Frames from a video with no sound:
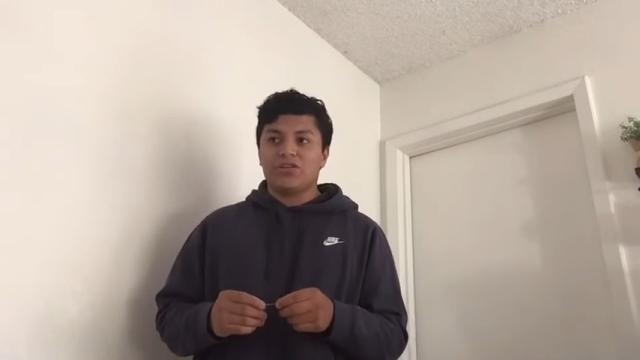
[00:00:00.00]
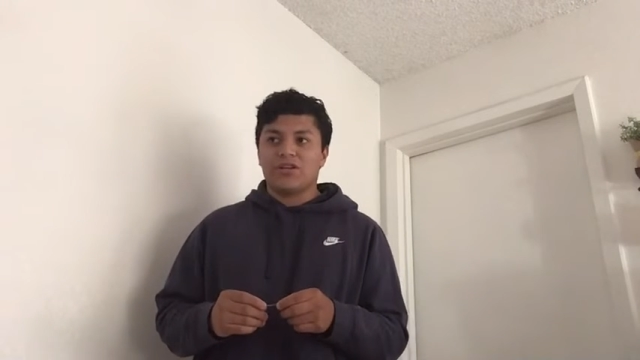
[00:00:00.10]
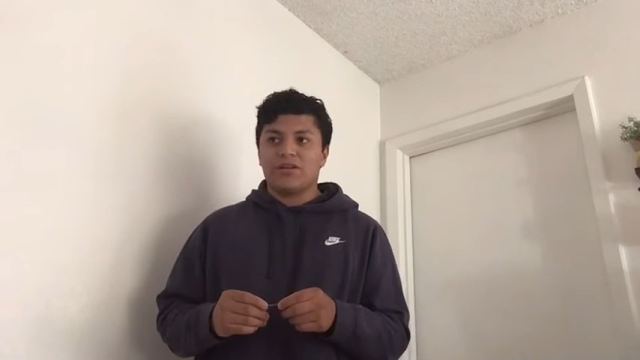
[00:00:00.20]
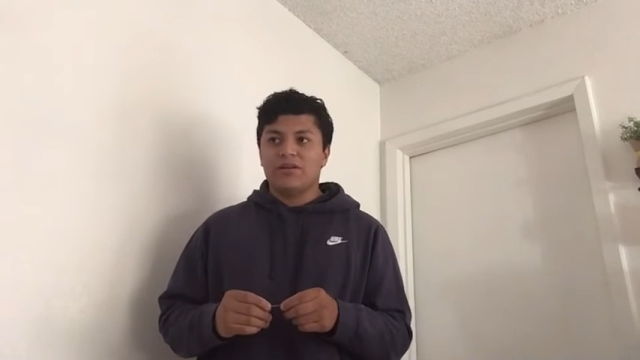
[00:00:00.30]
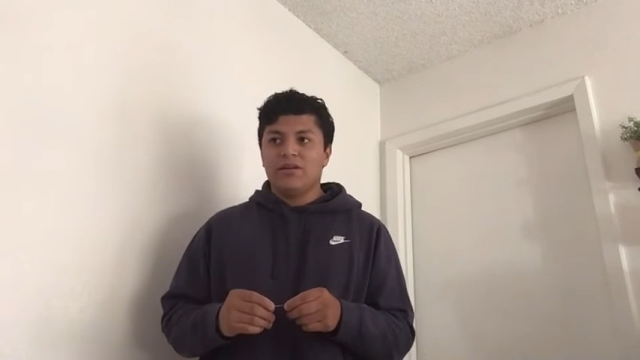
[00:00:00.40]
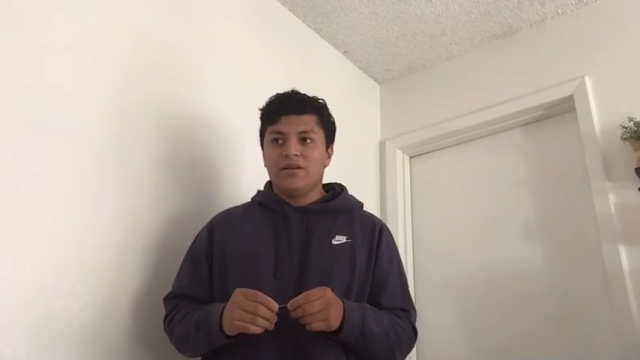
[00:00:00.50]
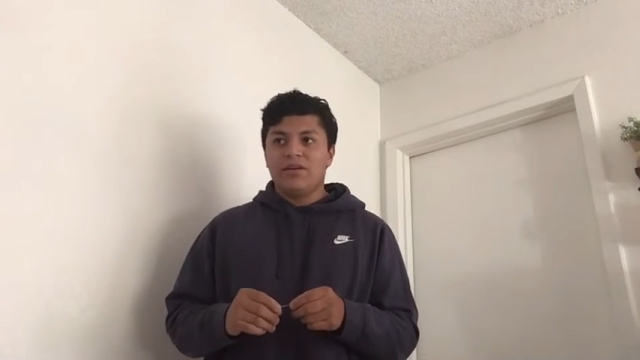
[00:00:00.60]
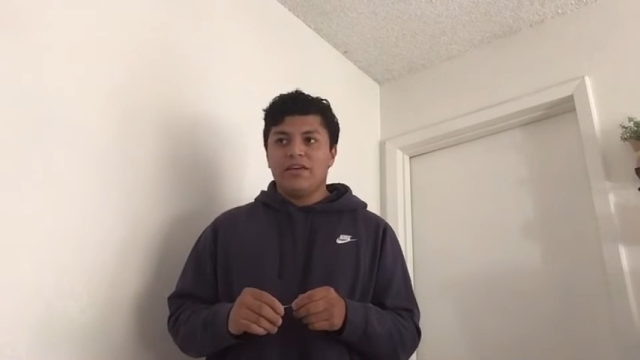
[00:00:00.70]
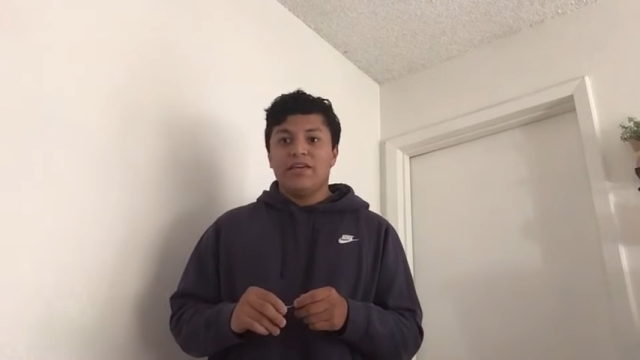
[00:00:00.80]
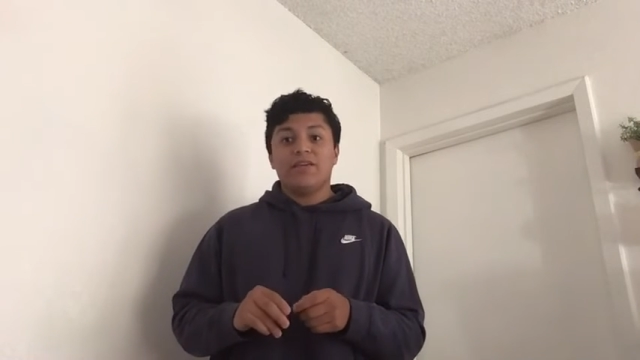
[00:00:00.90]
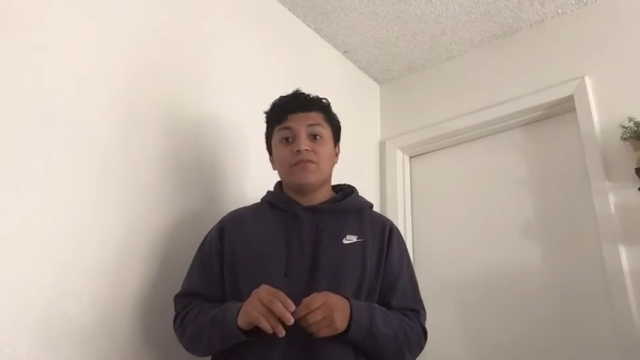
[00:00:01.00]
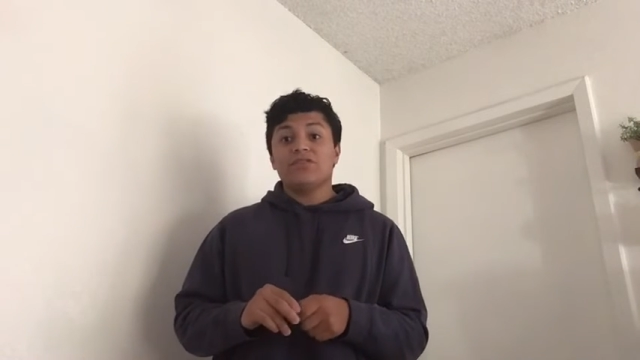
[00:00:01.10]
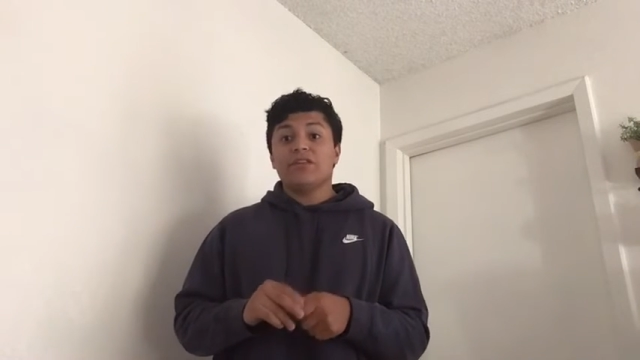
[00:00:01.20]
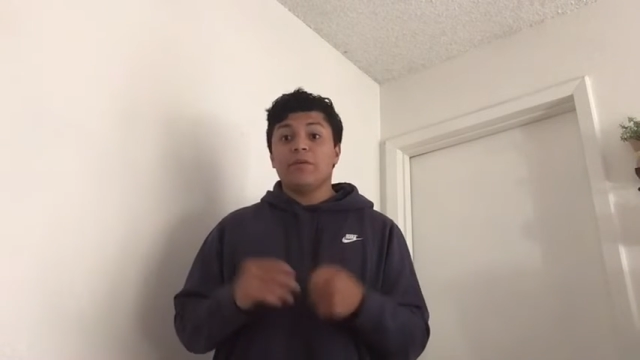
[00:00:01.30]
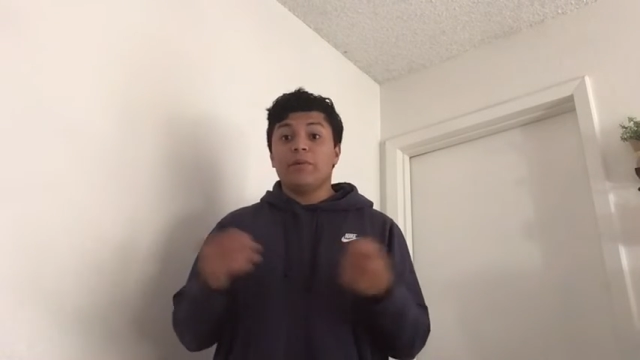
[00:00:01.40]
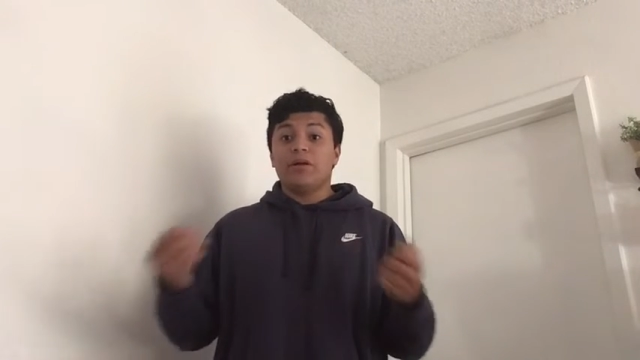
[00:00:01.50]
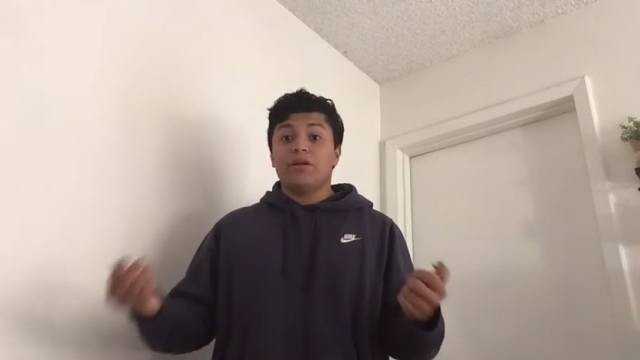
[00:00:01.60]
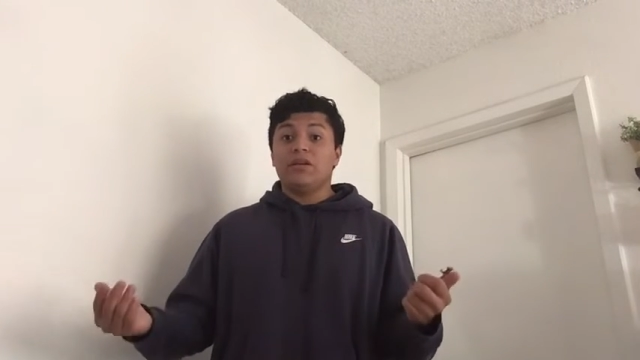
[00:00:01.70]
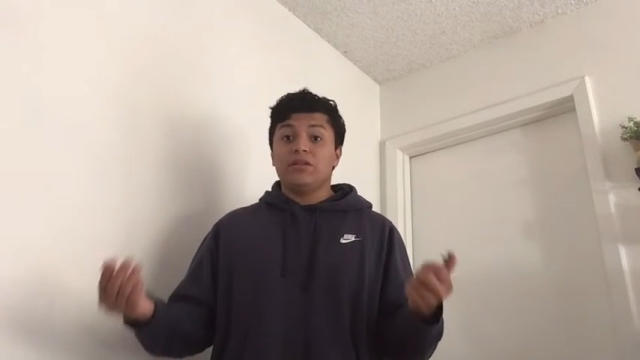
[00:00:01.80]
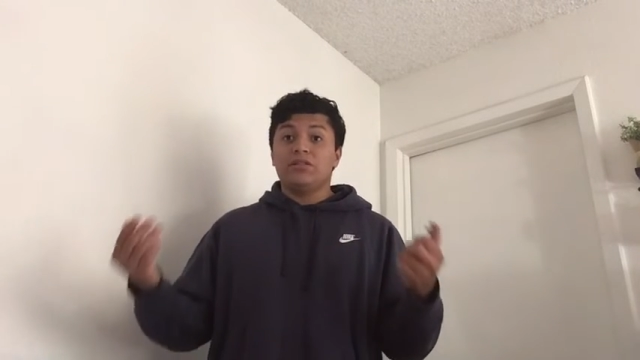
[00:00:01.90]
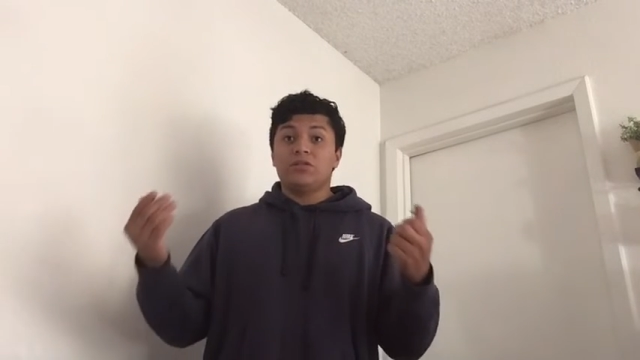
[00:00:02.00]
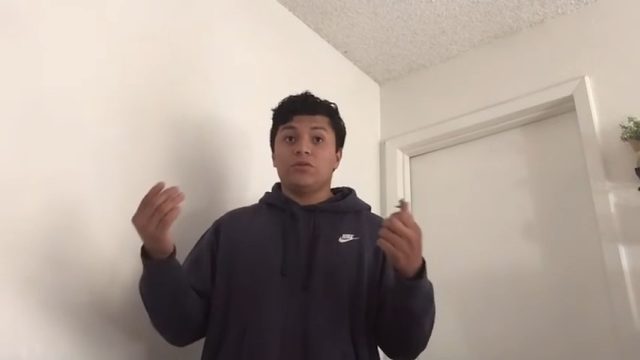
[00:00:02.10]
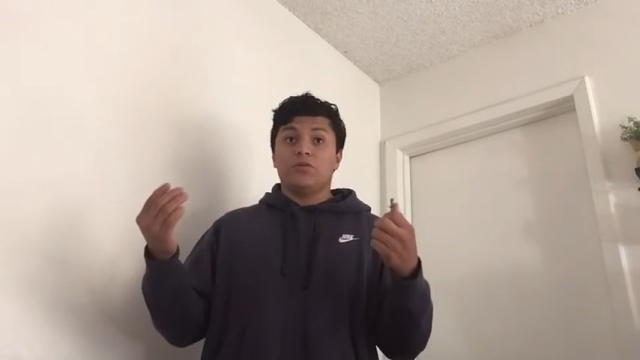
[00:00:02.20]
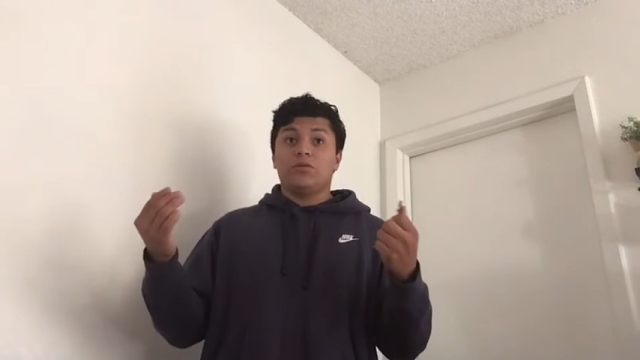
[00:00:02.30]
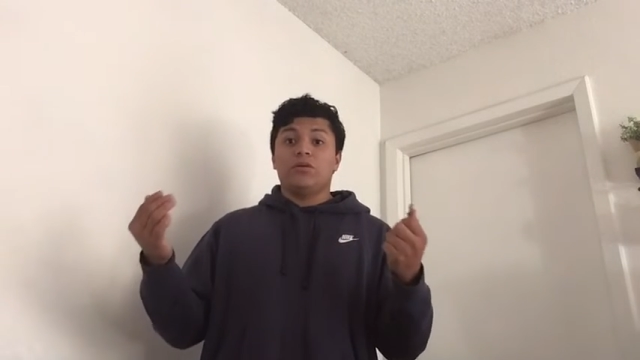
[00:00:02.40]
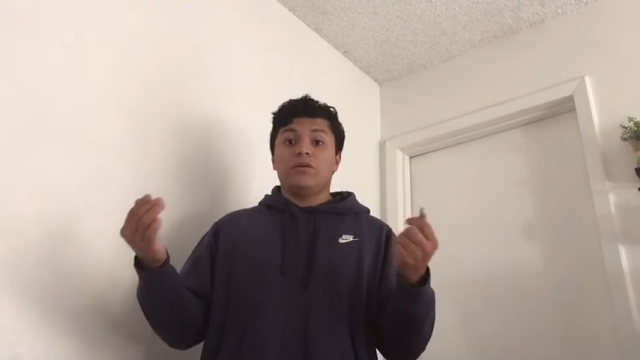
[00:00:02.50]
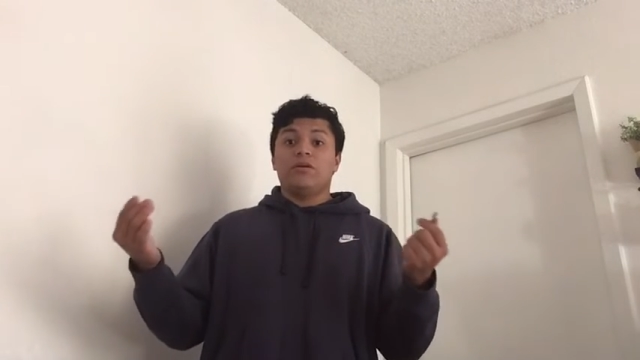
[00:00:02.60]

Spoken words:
And it gives you the ability to